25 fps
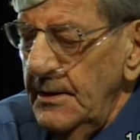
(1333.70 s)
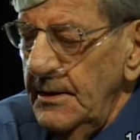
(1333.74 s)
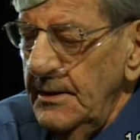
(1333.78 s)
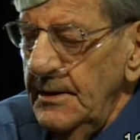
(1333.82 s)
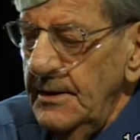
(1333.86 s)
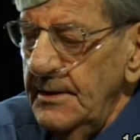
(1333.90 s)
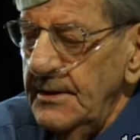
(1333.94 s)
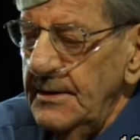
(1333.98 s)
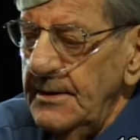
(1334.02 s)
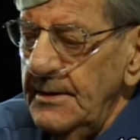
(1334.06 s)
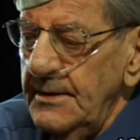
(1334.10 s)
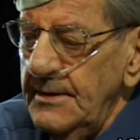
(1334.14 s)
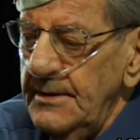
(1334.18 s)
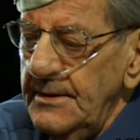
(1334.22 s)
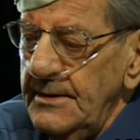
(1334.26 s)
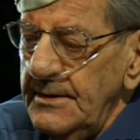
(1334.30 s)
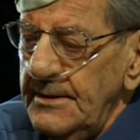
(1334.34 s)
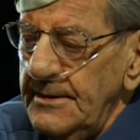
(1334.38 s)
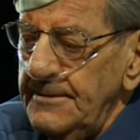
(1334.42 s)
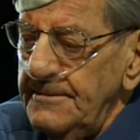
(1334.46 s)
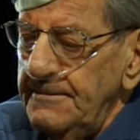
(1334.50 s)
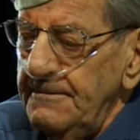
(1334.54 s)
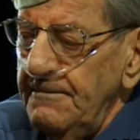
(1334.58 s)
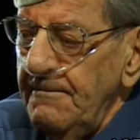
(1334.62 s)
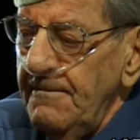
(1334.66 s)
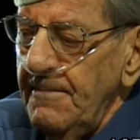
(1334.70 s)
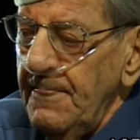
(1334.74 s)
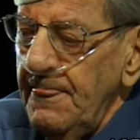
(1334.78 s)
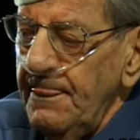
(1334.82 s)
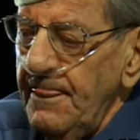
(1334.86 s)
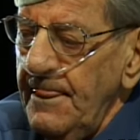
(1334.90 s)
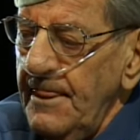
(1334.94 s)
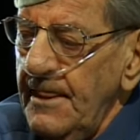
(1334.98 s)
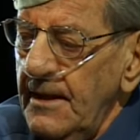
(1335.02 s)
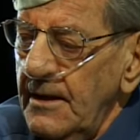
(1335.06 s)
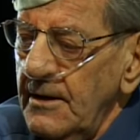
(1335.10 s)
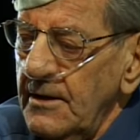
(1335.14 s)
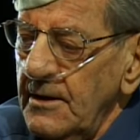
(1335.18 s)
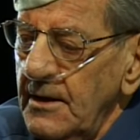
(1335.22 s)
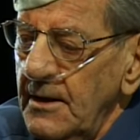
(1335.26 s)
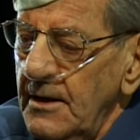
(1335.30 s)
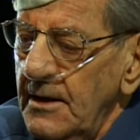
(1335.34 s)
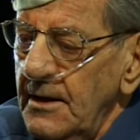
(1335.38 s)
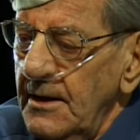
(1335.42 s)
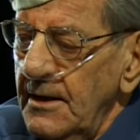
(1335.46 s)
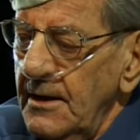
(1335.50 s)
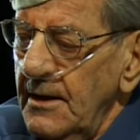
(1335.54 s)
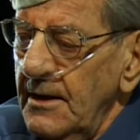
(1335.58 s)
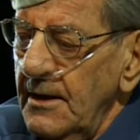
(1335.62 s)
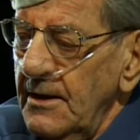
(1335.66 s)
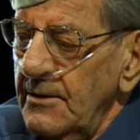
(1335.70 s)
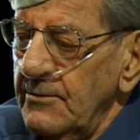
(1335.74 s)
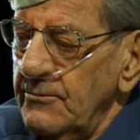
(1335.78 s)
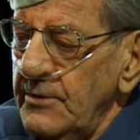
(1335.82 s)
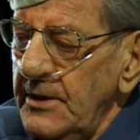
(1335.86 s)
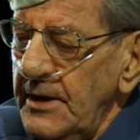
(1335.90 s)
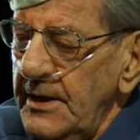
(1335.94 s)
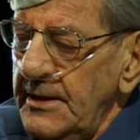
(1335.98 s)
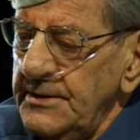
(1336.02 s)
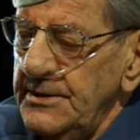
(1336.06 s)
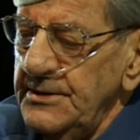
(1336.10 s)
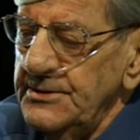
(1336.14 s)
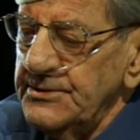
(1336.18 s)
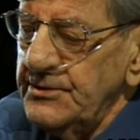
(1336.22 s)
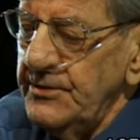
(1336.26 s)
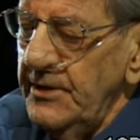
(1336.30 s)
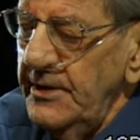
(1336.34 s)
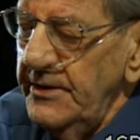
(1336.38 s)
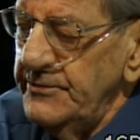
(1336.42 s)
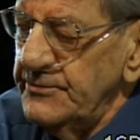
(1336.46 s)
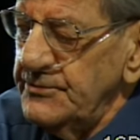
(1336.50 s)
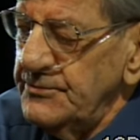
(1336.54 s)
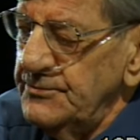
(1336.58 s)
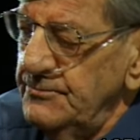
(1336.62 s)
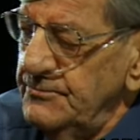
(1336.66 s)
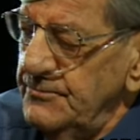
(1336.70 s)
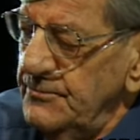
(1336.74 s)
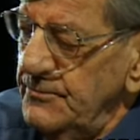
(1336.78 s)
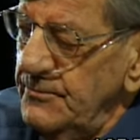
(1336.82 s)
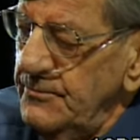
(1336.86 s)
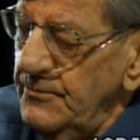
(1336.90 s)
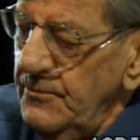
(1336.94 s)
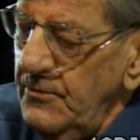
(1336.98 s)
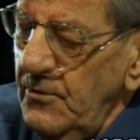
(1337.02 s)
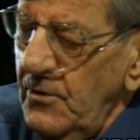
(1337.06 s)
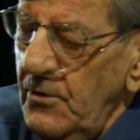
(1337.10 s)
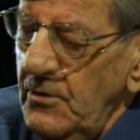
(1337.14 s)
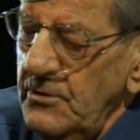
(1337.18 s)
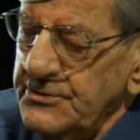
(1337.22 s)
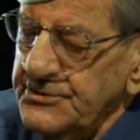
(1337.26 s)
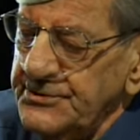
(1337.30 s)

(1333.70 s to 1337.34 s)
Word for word: um, we had these graves all set